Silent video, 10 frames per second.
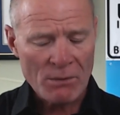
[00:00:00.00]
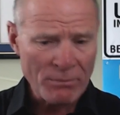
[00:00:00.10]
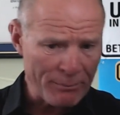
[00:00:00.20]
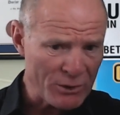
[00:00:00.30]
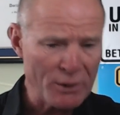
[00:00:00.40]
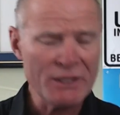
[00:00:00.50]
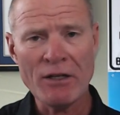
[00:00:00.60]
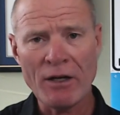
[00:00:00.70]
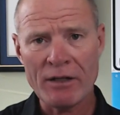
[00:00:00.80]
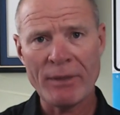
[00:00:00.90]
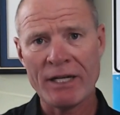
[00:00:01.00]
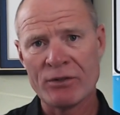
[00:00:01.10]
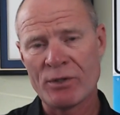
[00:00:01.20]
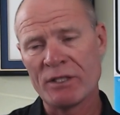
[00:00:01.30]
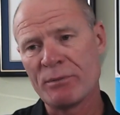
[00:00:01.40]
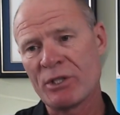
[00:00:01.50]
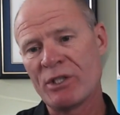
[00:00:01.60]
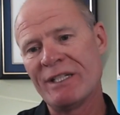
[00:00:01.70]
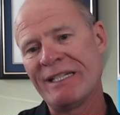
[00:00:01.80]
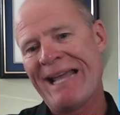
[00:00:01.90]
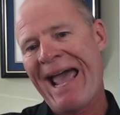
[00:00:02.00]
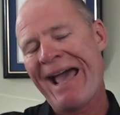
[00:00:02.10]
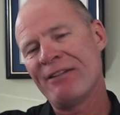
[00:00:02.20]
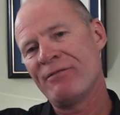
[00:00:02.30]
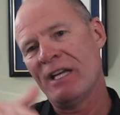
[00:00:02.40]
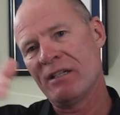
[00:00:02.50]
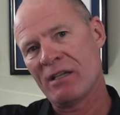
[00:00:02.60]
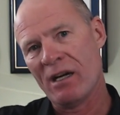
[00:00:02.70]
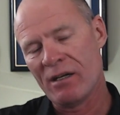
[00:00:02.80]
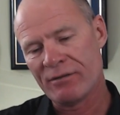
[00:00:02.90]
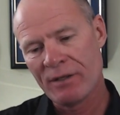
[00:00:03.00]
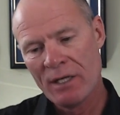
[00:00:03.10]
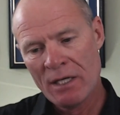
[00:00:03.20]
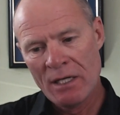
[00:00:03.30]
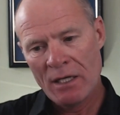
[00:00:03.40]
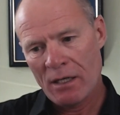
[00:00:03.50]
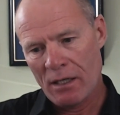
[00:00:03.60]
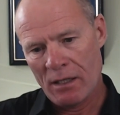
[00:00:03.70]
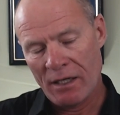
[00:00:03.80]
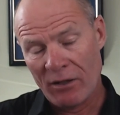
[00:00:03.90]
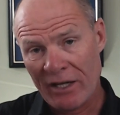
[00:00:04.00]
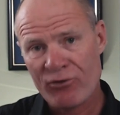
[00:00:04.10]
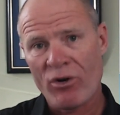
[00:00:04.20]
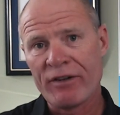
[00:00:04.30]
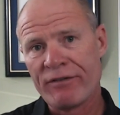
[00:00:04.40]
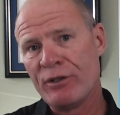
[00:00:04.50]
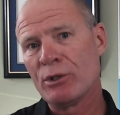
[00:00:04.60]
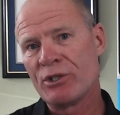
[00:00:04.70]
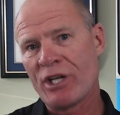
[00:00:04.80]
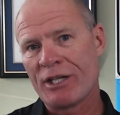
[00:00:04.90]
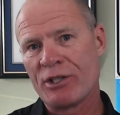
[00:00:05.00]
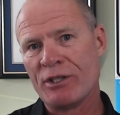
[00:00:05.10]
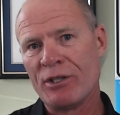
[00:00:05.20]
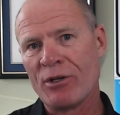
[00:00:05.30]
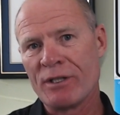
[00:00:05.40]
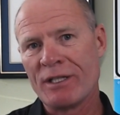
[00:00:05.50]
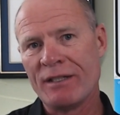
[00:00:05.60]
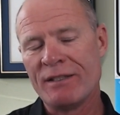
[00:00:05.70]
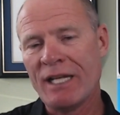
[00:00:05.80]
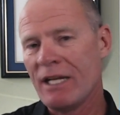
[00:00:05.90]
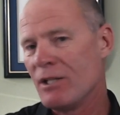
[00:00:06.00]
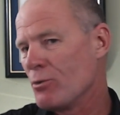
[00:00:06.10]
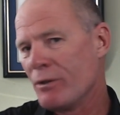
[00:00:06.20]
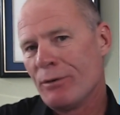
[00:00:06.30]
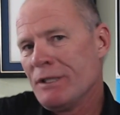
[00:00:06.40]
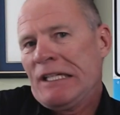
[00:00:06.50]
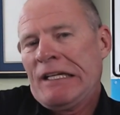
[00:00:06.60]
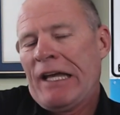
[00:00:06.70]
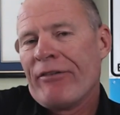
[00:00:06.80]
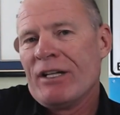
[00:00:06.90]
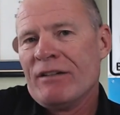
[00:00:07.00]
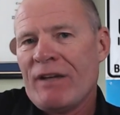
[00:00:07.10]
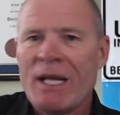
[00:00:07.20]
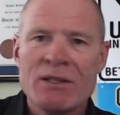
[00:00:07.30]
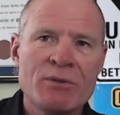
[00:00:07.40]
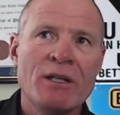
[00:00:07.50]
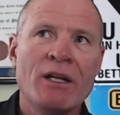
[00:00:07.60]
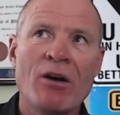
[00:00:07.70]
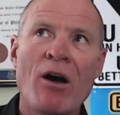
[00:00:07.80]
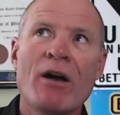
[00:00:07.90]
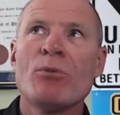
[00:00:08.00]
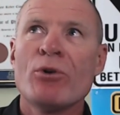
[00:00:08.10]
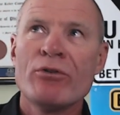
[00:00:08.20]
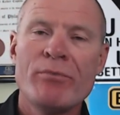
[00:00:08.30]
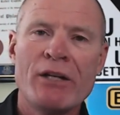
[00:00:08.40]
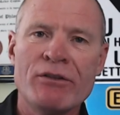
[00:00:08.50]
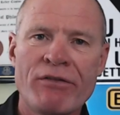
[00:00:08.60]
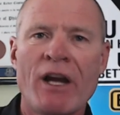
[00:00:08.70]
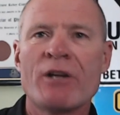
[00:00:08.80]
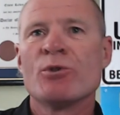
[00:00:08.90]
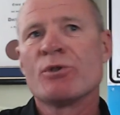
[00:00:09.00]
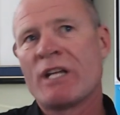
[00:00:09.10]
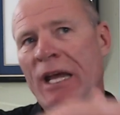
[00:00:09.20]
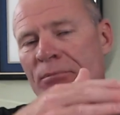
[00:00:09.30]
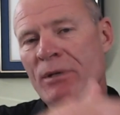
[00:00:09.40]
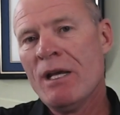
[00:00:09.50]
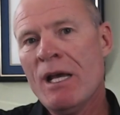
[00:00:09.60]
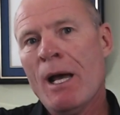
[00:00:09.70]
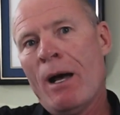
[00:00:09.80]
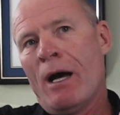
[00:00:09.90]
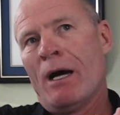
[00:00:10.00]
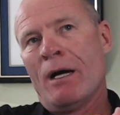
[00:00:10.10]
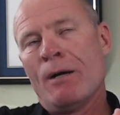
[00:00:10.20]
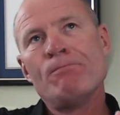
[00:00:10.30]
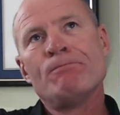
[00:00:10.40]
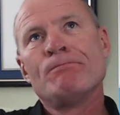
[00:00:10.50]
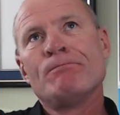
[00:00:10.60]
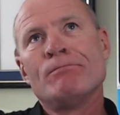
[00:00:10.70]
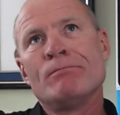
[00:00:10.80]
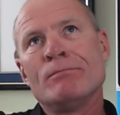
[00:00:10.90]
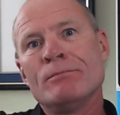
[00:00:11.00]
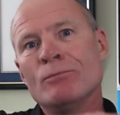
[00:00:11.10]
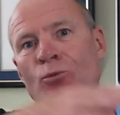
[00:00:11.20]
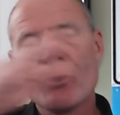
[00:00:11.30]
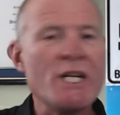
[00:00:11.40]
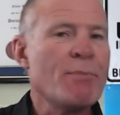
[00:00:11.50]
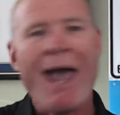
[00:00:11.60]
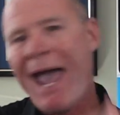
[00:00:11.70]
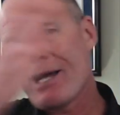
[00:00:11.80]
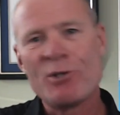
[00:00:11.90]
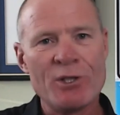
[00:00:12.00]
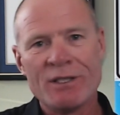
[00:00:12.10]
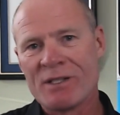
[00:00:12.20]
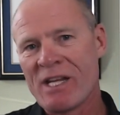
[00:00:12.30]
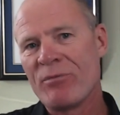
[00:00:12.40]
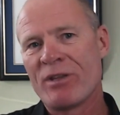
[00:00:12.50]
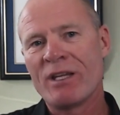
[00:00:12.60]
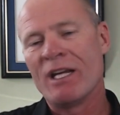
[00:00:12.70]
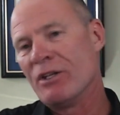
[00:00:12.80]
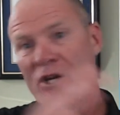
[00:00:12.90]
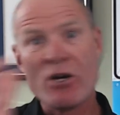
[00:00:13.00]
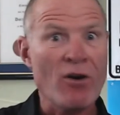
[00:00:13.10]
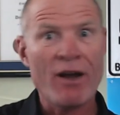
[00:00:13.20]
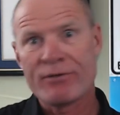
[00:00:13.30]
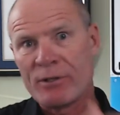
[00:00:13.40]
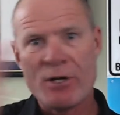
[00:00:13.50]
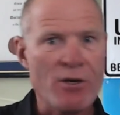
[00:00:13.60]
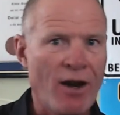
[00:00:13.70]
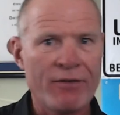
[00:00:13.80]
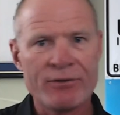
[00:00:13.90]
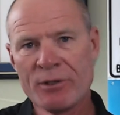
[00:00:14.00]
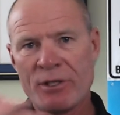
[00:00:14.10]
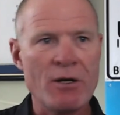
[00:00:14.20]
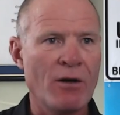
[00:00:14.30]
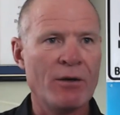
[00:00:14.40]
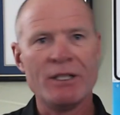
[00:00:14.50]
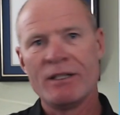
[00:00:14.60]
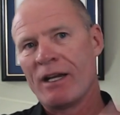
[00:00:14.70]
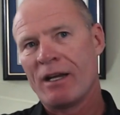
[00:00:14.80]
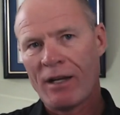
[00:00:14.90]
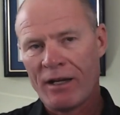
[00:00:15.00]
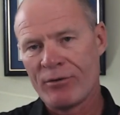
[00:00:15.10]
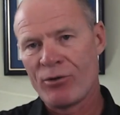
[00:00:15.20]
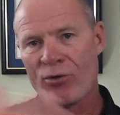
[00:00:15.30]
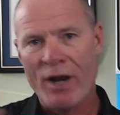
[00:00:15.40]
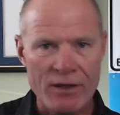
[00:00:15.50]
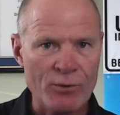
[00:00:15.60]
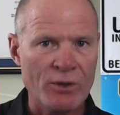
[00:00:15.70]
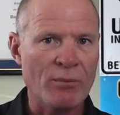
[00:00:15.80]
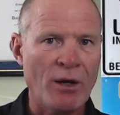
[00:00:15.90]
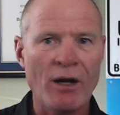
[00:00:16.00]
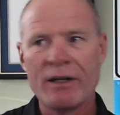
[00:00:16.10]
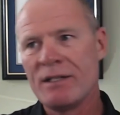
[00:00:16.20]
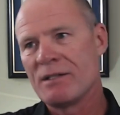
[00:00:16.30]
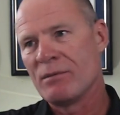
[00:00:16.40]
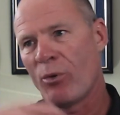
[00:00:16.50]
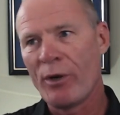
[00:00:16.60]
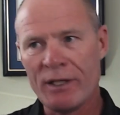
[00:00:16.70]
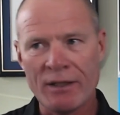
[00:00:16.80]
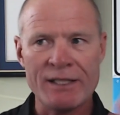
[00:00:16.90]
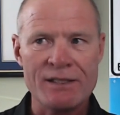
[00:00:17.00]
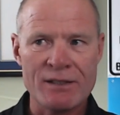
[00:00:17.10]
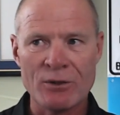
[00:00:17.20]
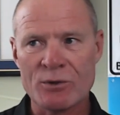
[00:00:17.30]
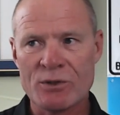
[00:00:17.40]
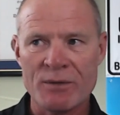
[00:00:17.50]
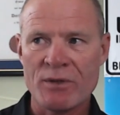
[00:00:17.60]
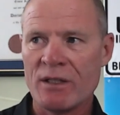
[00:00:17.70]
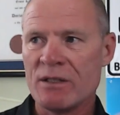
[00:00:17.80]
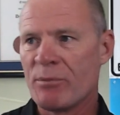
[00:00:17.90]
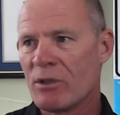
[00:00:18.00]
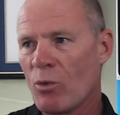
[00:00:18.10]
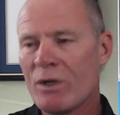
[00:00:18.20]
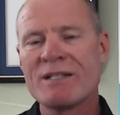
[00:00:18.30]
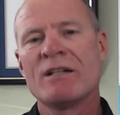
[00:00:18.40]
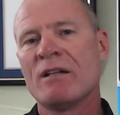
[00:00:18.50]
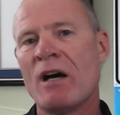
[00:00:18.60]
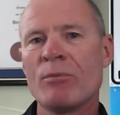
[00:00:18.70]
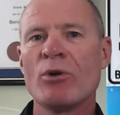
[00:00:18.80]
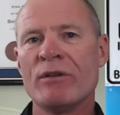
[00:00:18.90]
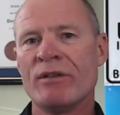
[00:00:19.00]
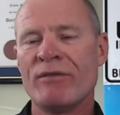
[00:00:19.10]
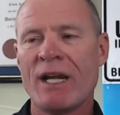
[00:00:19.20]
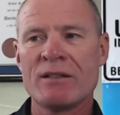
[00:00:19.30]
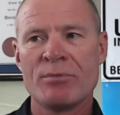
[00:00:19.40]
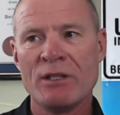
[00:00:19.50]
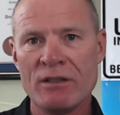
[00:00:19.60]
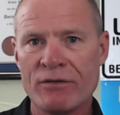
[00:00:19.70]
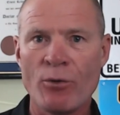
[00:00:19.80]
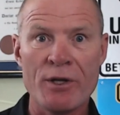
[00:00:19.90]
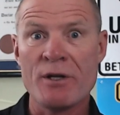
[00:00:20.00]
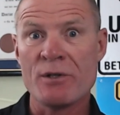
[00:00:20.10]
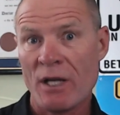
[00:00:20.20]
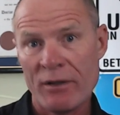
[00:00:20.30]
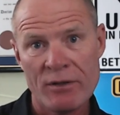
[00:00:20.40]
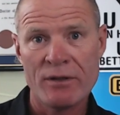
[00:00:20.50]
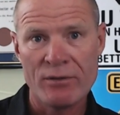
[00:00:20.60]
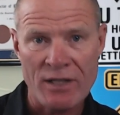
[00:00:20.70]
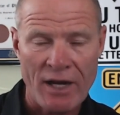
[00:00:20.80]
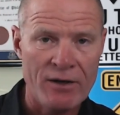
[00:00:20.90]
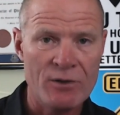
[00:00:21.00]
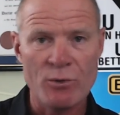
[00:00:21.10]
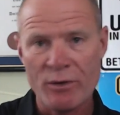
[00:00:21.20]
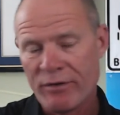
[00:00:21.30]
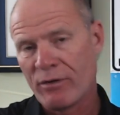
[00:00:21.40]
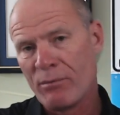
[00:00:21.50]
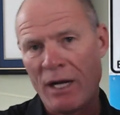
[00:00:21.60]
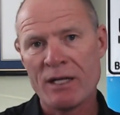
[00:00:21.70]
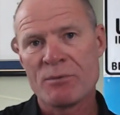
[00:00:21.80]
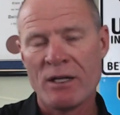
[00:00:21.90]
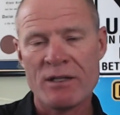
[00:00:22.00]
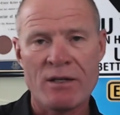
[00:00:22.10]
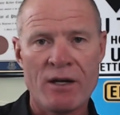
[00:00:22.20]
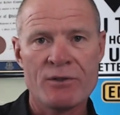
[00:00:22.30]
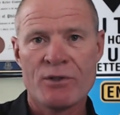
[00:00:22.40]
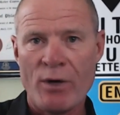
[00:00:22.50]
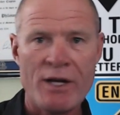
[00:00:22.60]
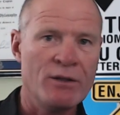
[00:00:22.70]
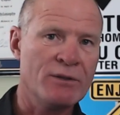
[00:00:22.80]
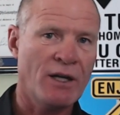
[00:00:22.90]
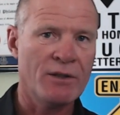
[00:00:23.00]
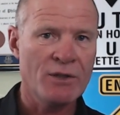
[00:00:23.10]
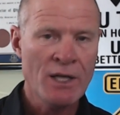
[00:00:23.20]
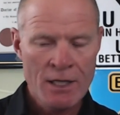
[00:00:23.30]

But between the automatic transmission and the advent of electronic fuel injection in the early 1980s, we really didn't have an advancement, and automotive manufacturers kept repackaging the same thing year after year after year. I mean, they got kind of creative with the bodies and pointy lights and those types of things, but there wasn't an automotive advancement in the 40 years other than tires. We went from bias ply tires to radial tires.